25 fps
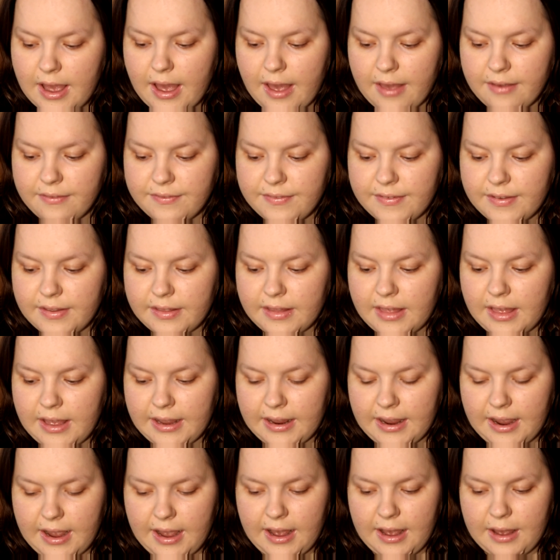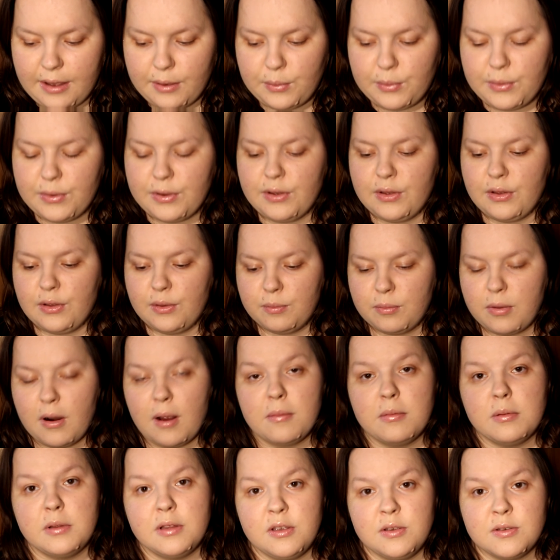I feel like I will
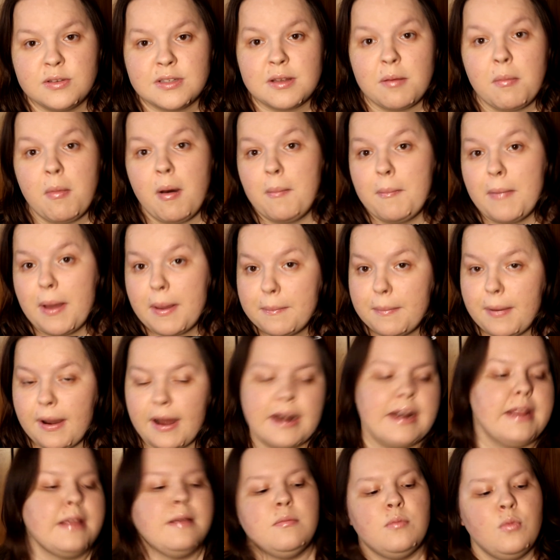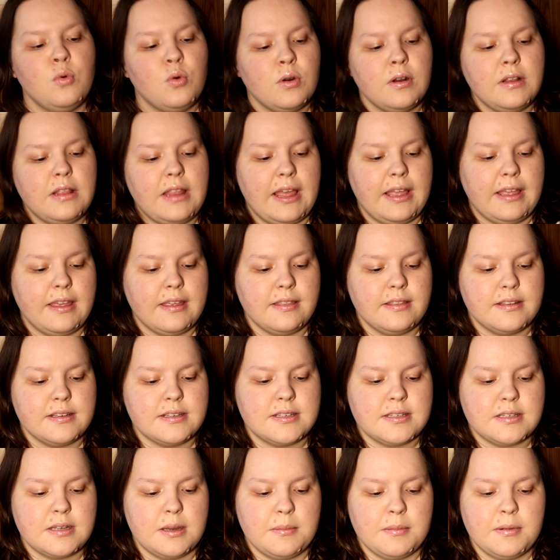probably use them on my body more like in the
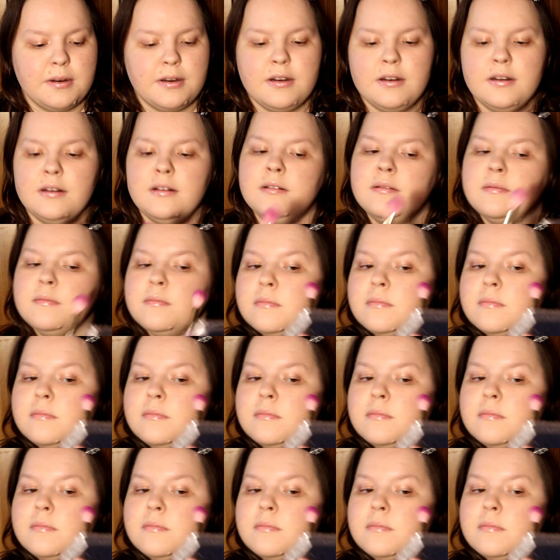summer.